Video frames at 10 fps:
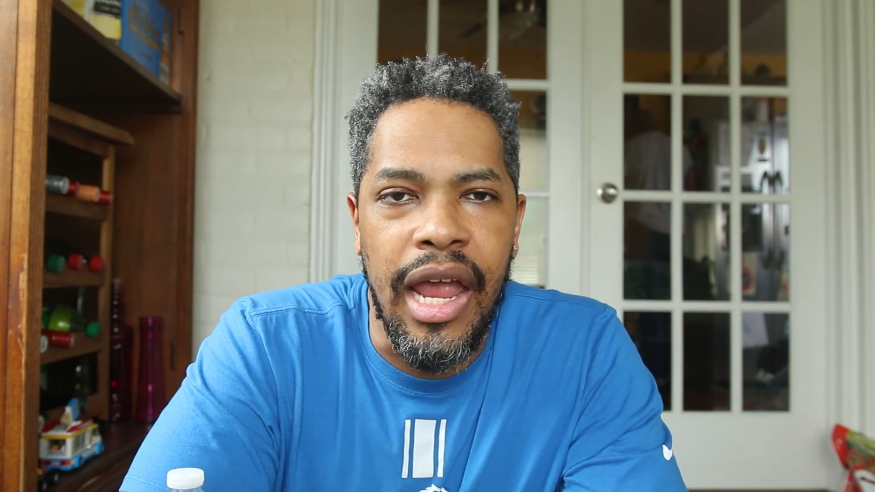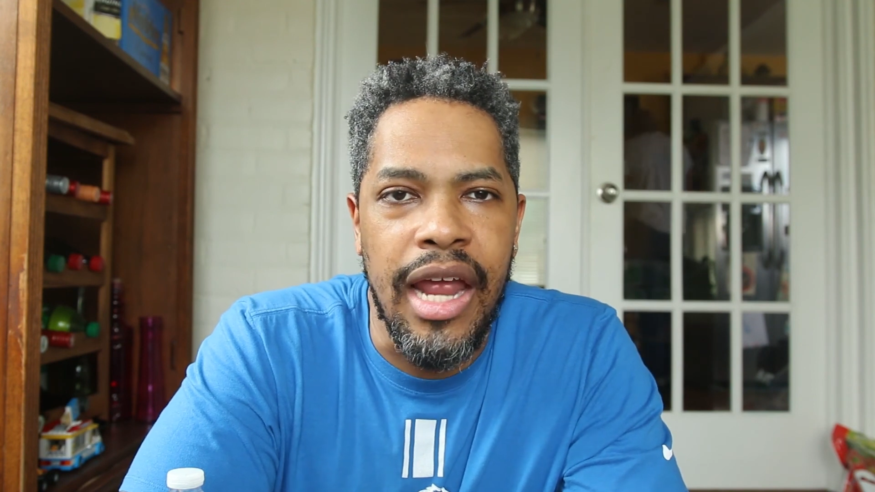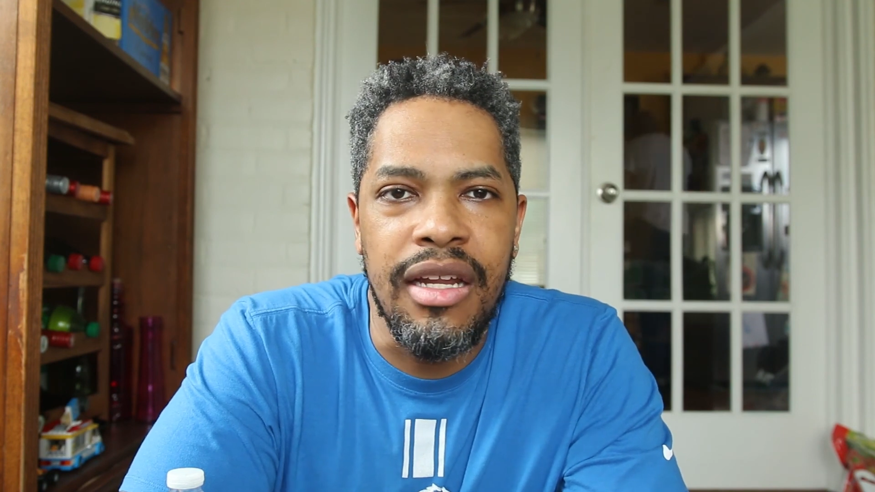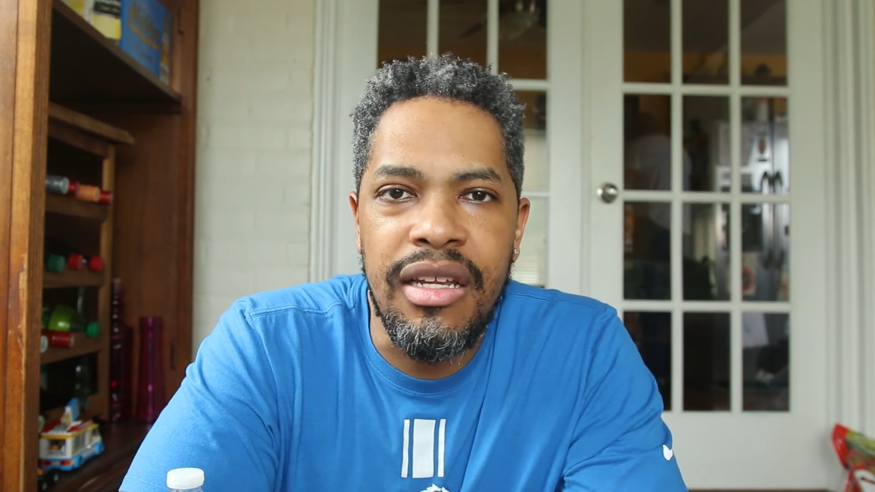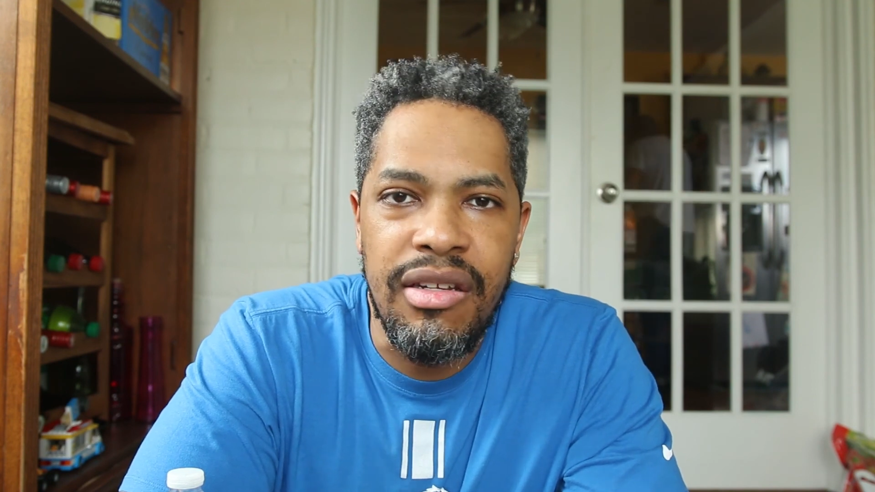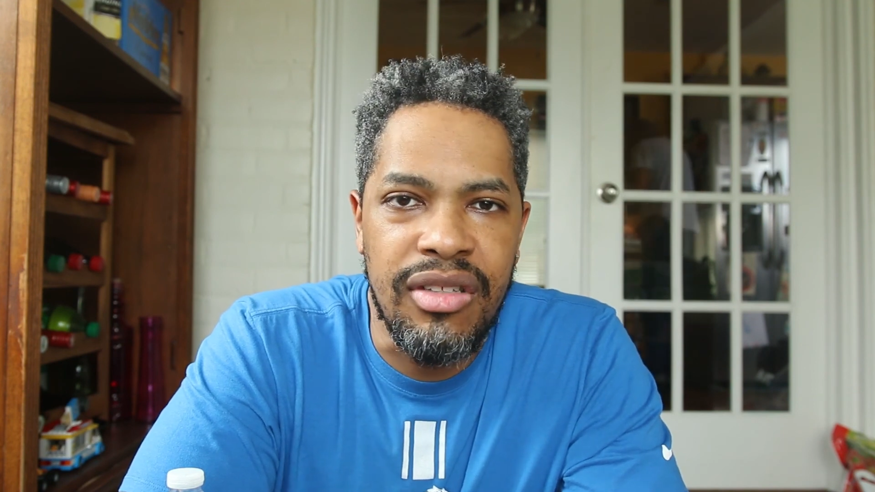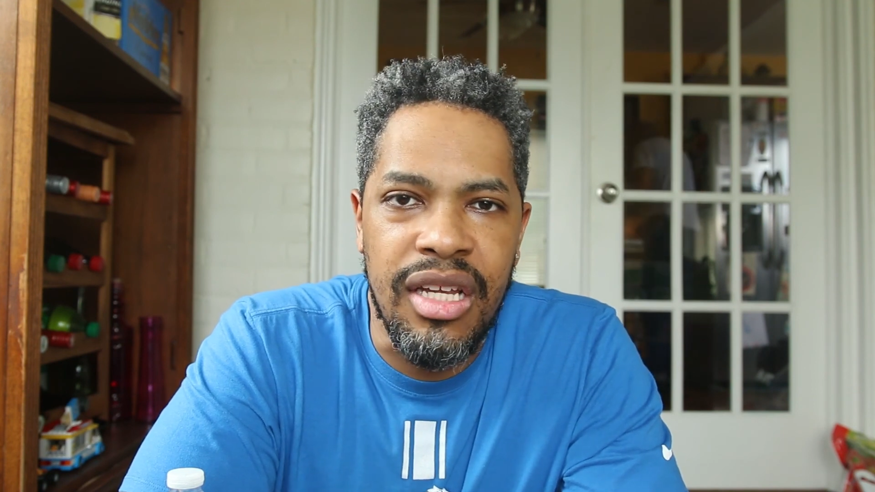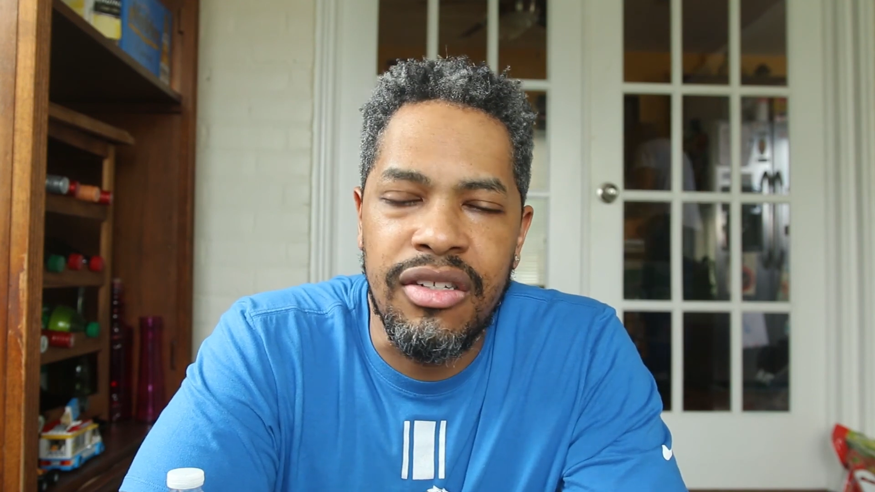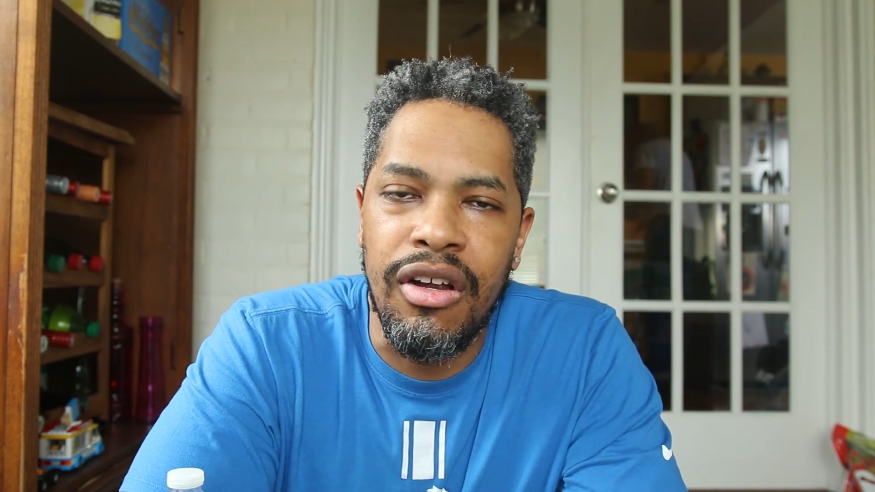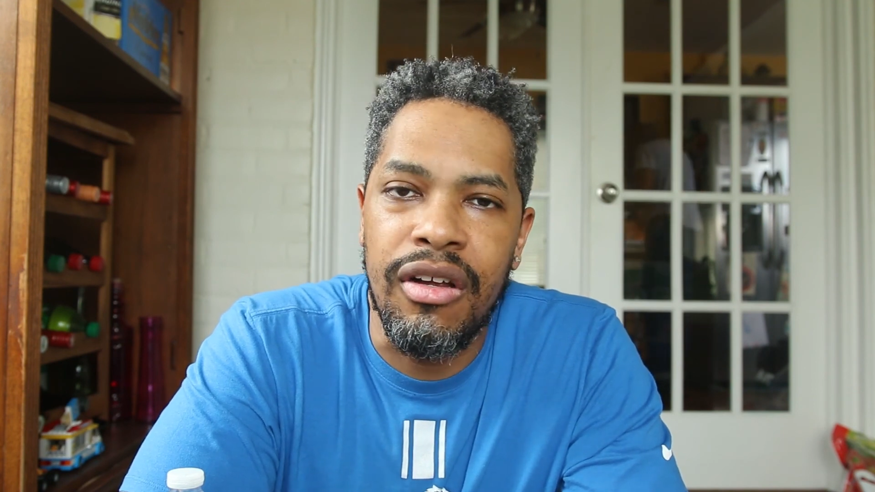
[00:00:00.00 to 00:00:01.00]
And these
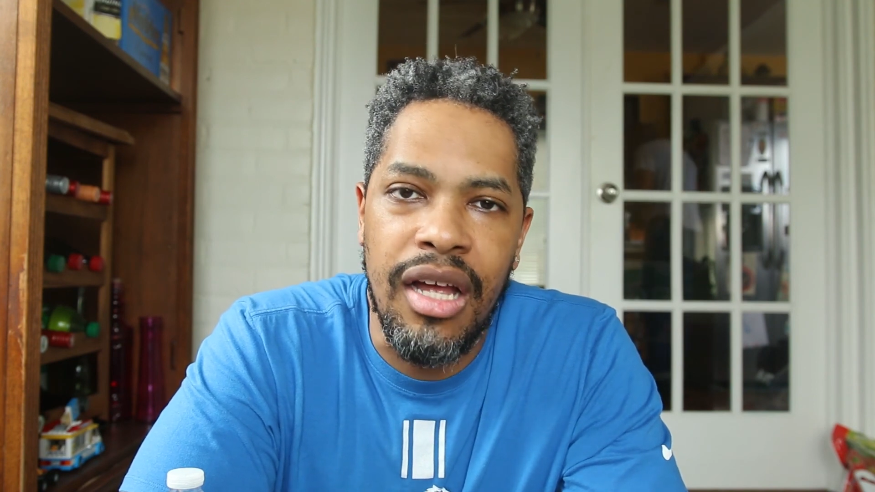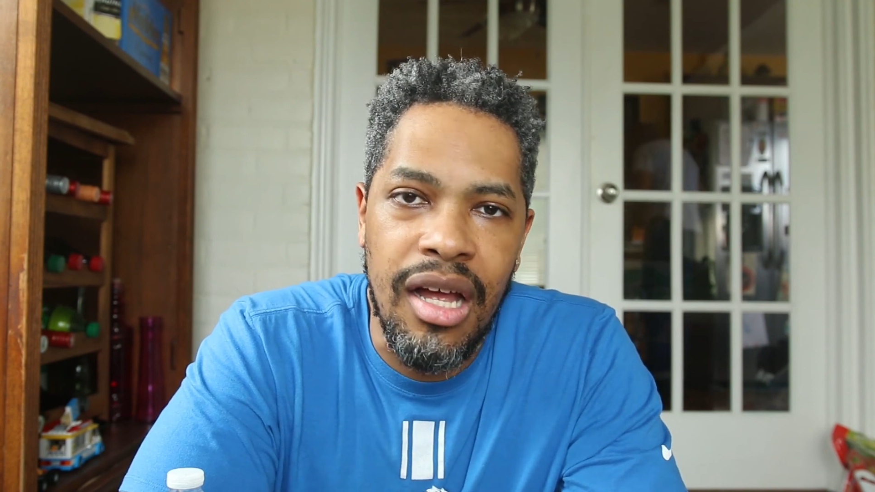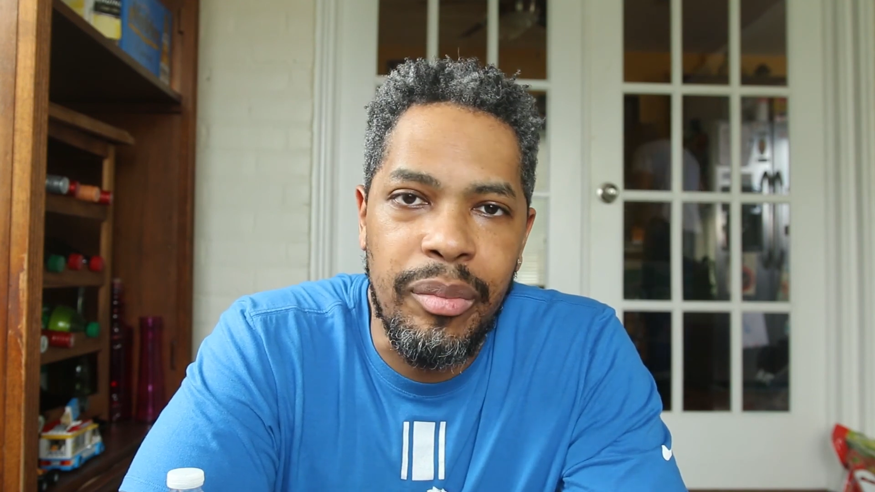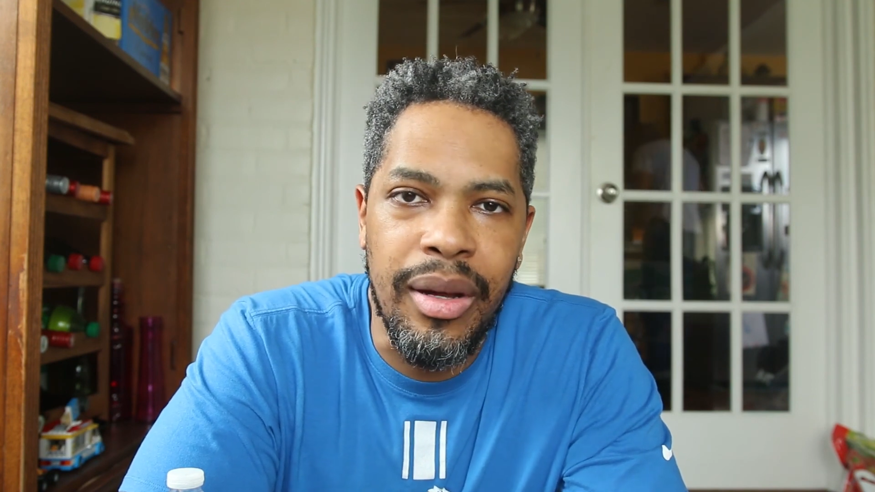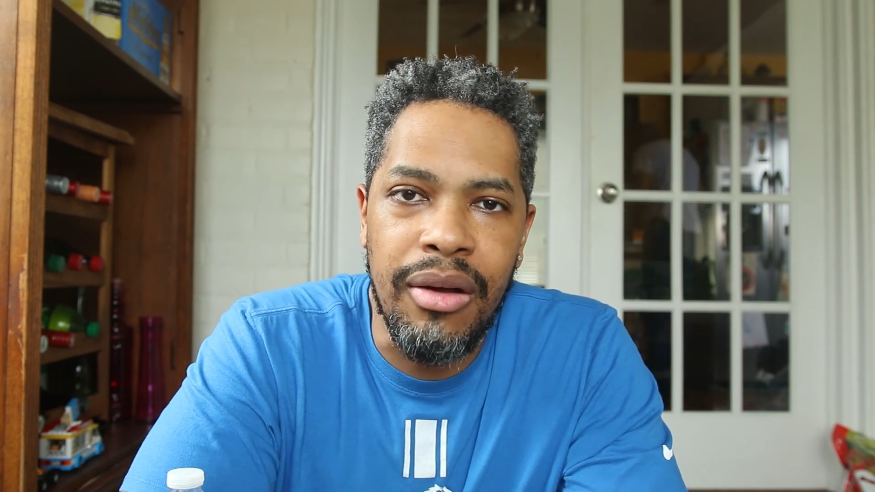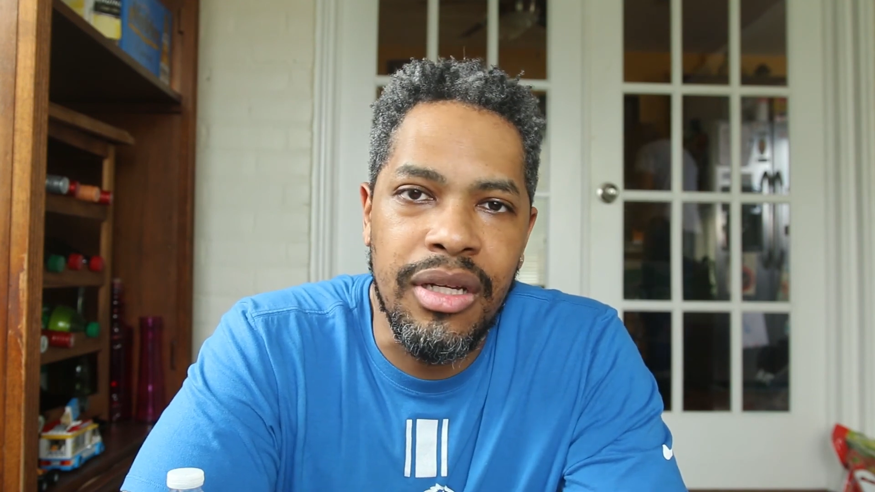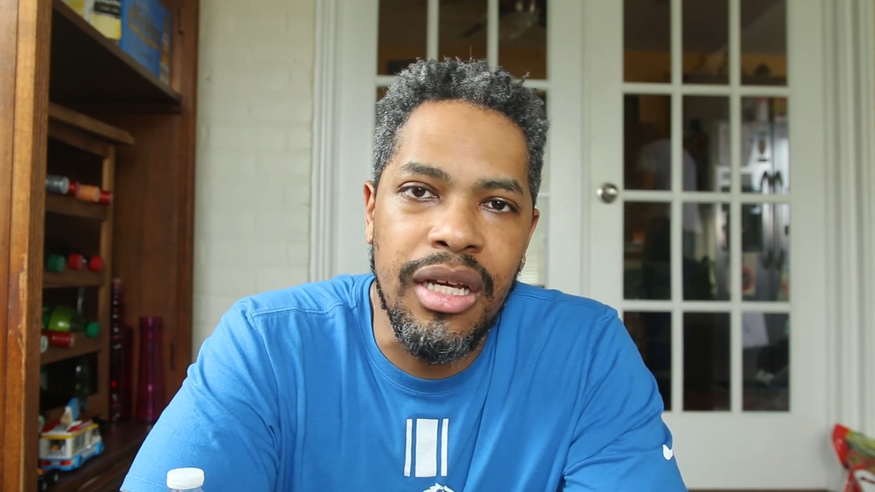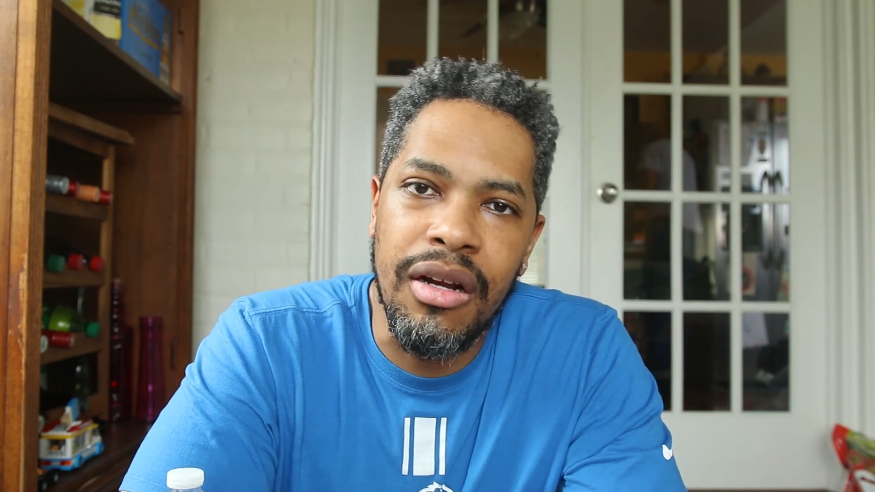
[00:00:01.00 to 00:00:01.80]
things are compounding